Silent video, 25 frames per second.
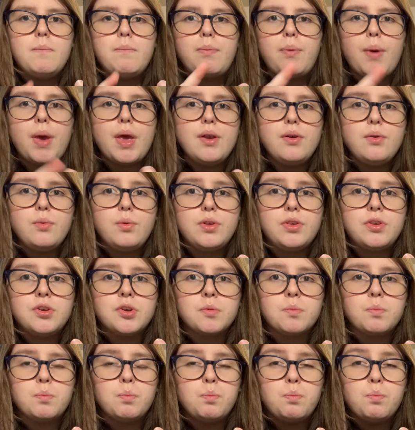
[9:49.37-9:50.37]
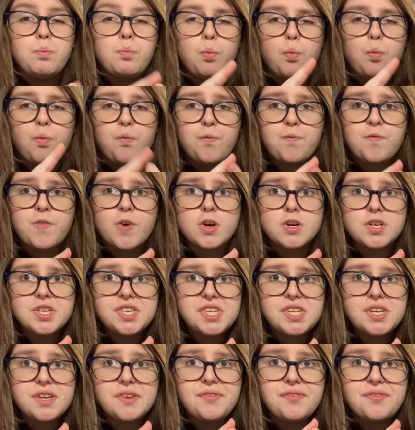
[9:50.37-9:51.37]
Bend with your
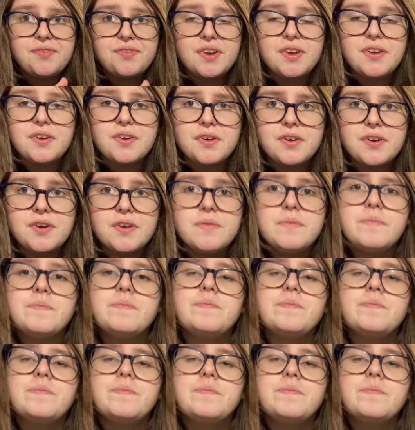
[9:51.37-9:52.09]
first finger